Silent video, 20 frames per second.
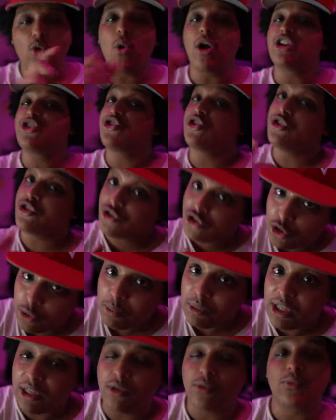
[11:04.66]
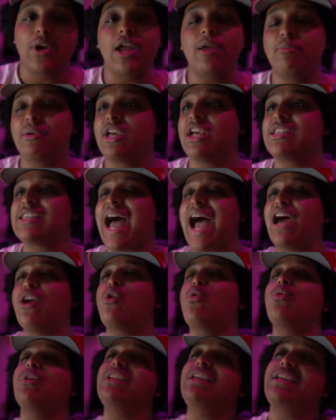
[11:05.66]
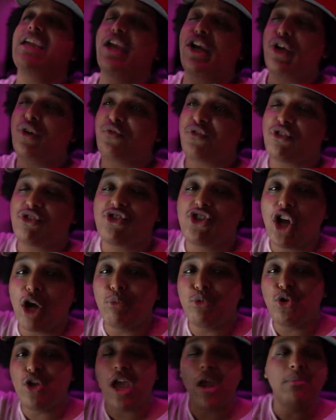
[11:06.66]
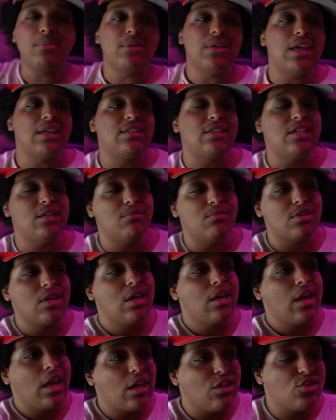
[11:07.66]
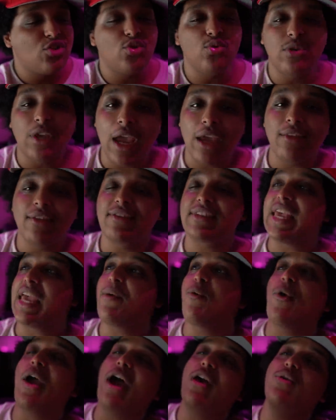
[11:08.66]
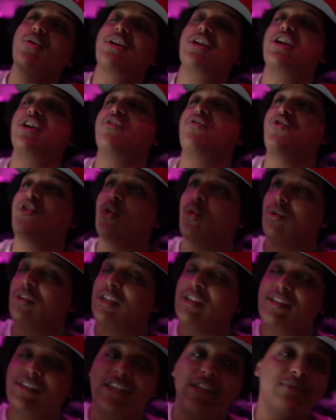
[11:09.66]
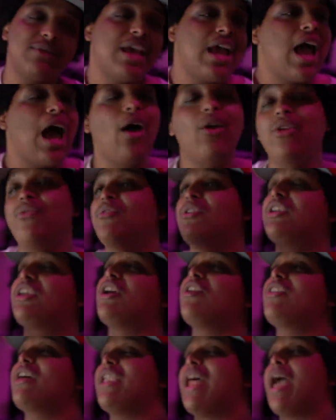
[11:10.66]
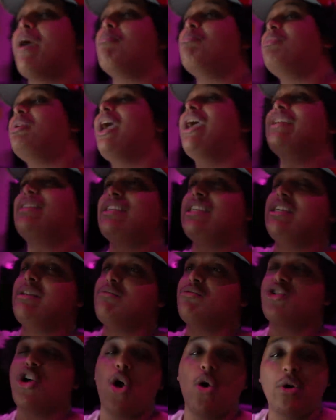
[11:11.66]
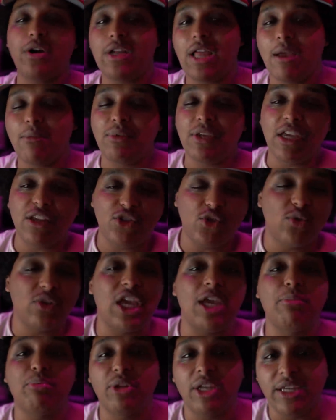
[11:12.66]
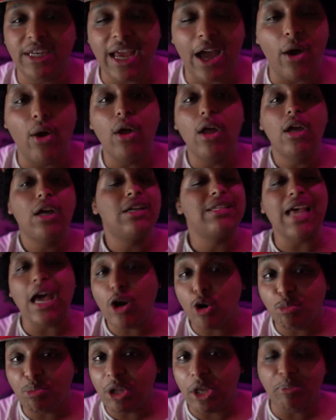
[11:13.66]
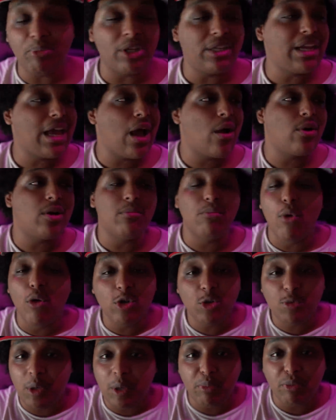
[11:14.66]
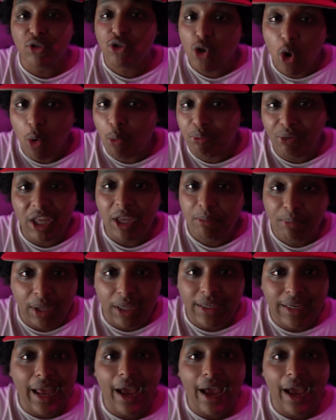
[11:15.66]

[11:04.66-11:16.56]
question to me, right? Because I don't really care if there's WNBA teams in 2K, the same way I don't care if EuroLeague teams. I don't even care that NBA teams are in NBA 2K Play Now because I don't play Play Now and most people don't play Play